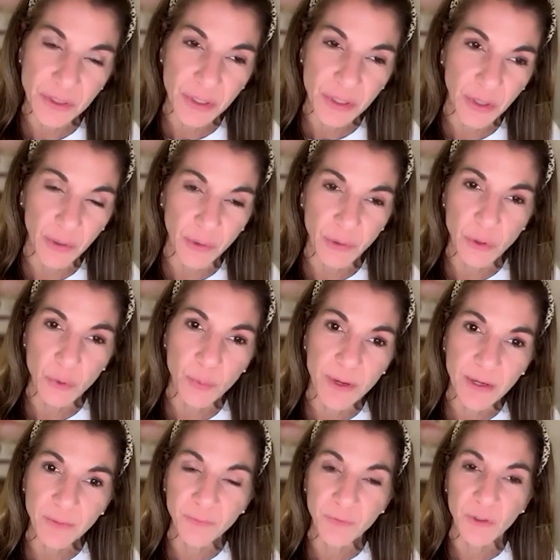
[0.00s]
ago, you may
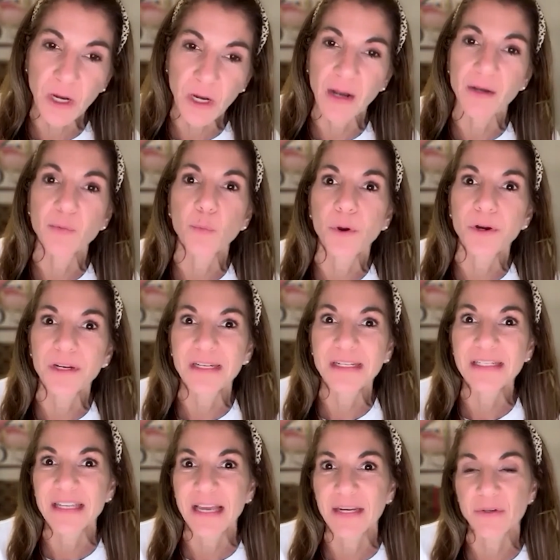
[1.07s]
have forgotten what an
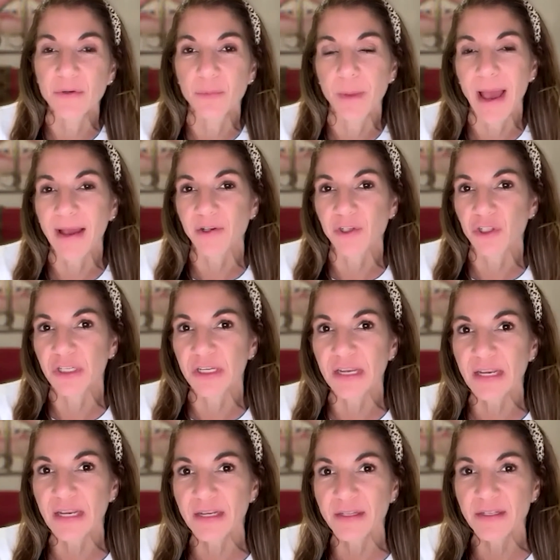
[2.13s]
addendum actually
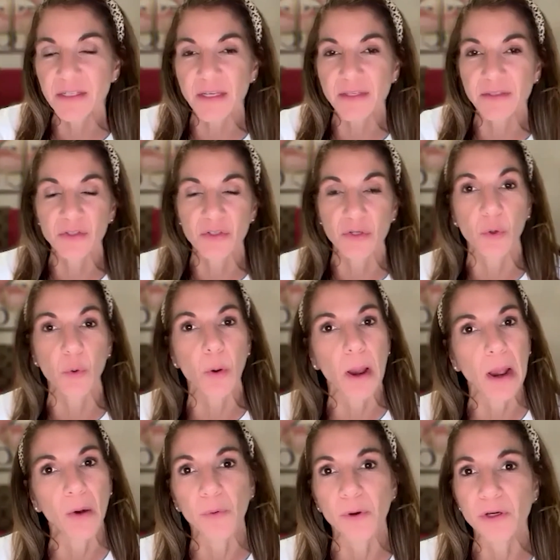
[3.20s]
is. And so
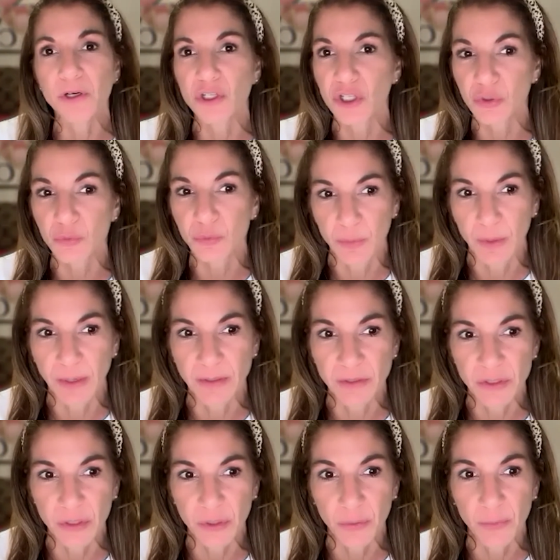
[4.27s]
I want to just
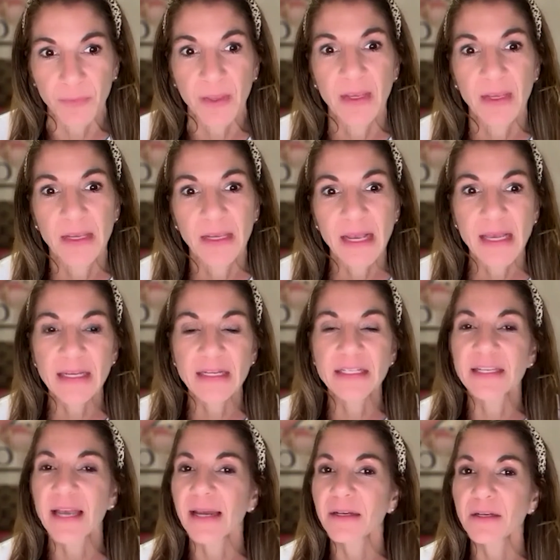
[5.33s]
remind you. An
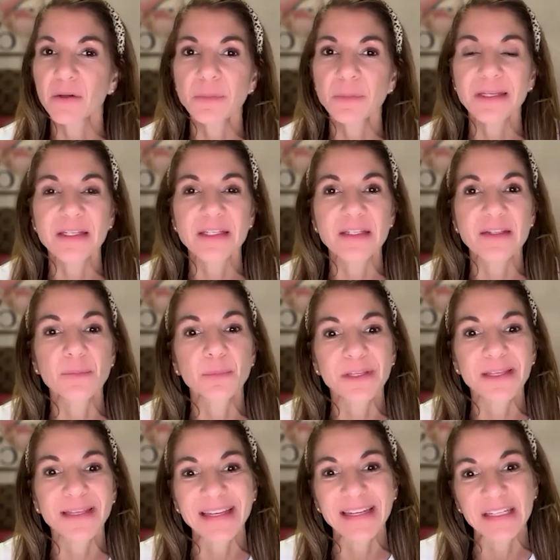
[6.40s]
addendum is
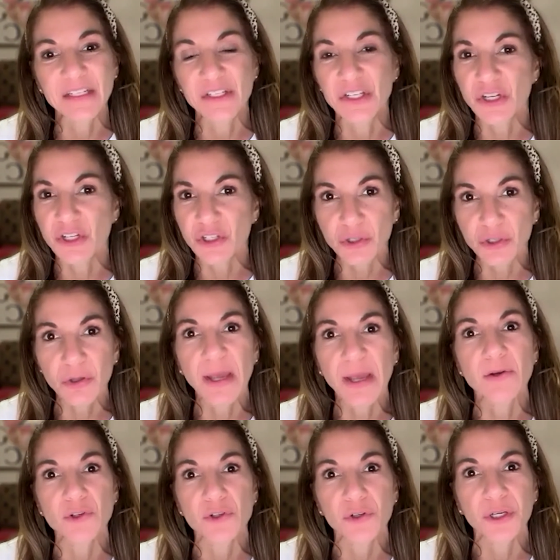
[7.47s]
simply an additional
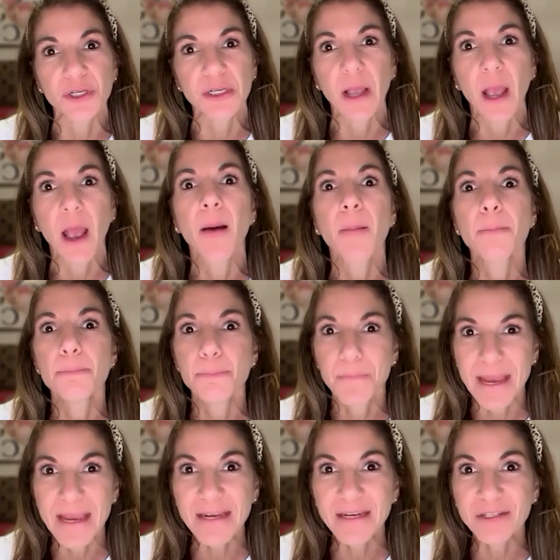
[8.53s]
entry
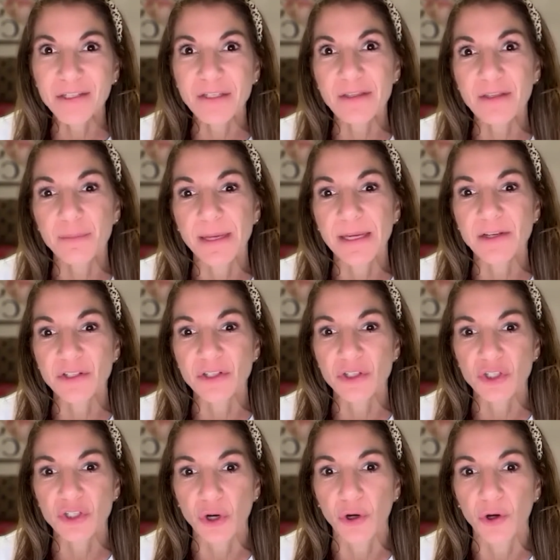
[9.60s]
made into the
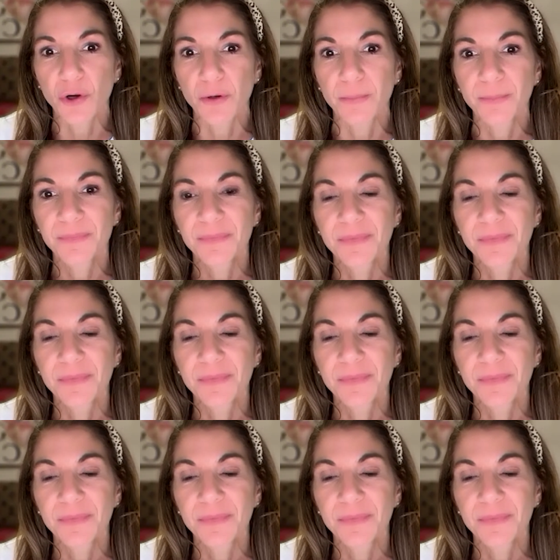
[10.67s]
patient's chart,